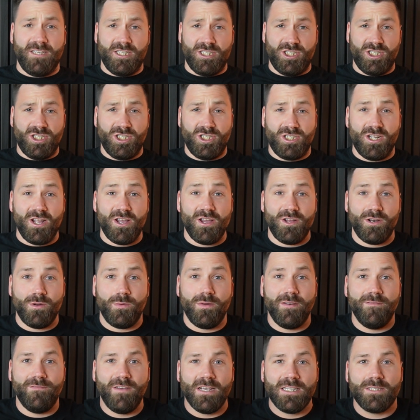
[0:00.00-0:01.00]

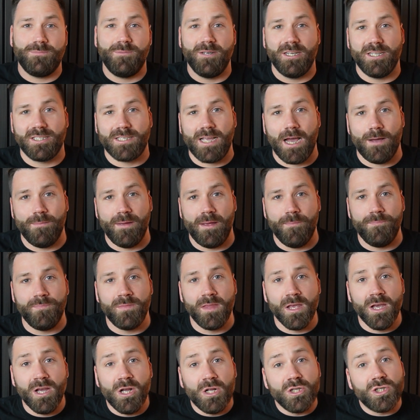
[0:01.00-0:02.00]
external investment has come in
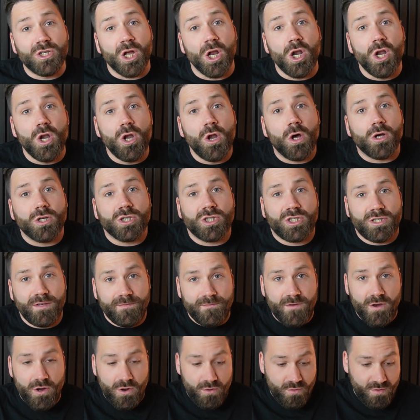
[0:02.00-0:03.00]
to lots
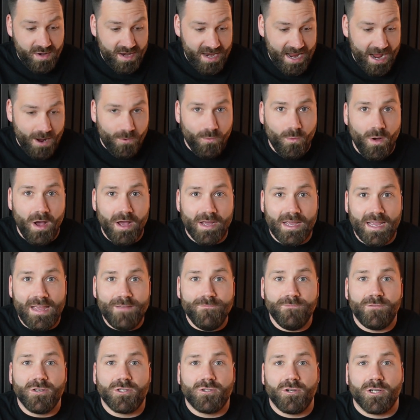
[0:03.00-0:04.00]
of new network
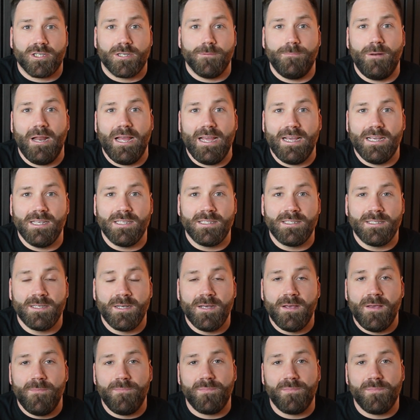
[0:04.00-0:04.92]
infrastructure players.